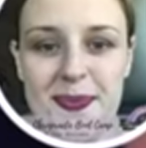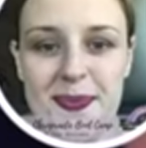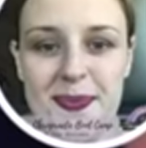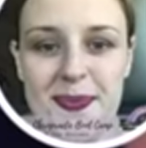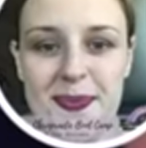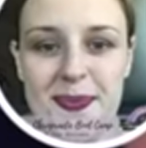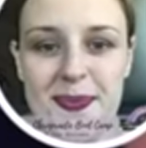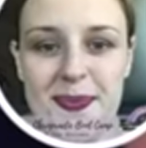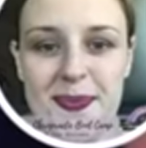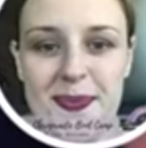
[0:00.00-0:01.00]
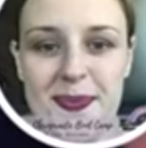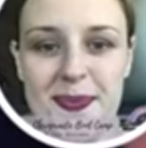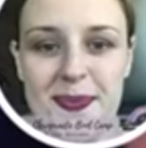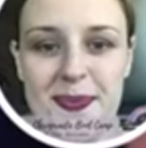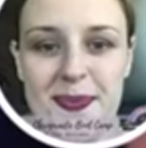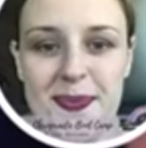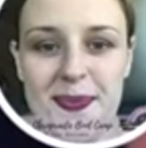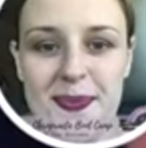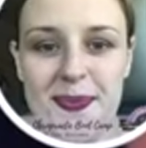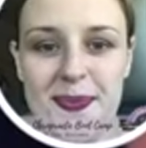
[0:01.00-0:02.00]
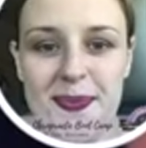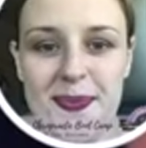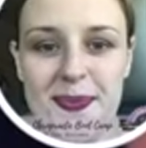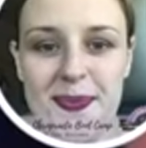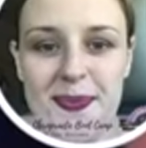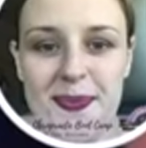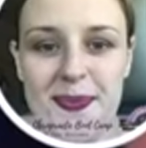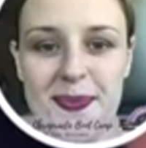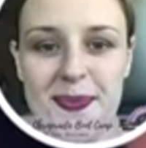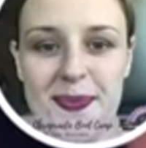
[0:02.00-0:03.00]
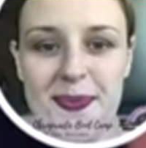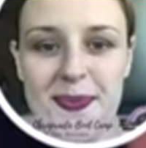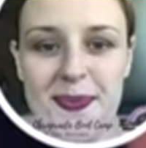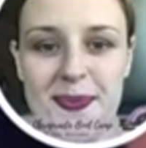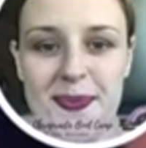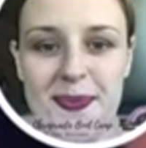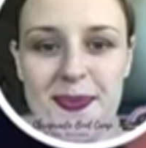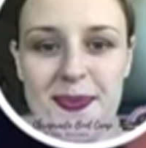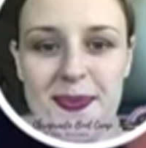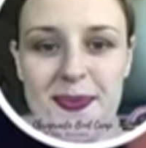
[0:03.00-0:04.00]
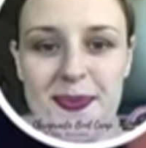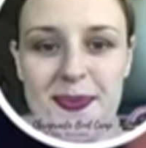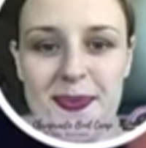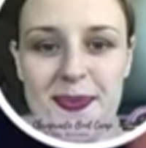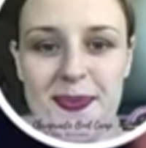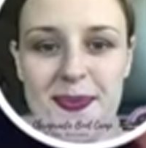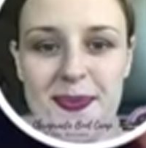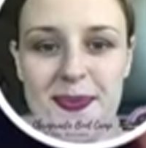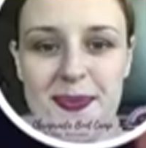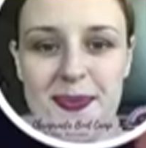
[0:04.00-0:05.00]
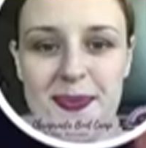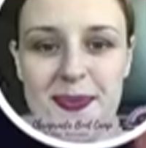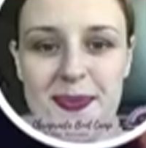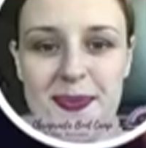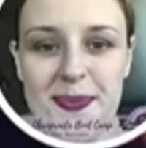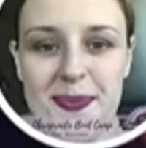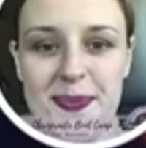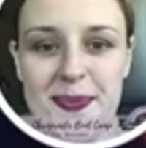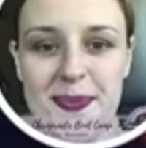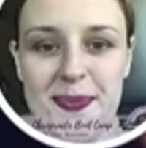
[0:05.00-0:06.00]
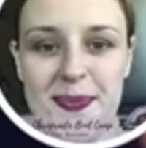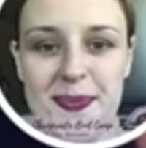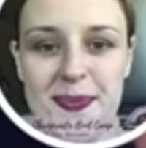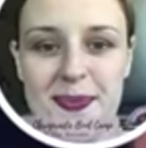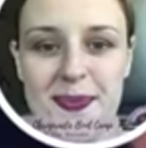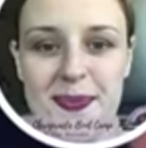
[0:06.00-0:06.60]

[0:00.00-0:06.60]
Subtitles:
[no speech]